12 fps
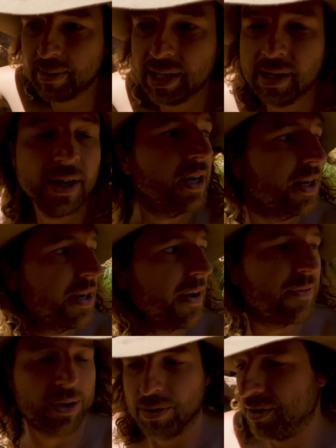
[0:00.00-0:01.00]
but
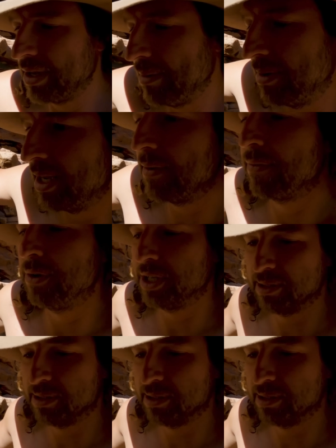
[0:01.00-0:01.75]
definitely worth coming down for an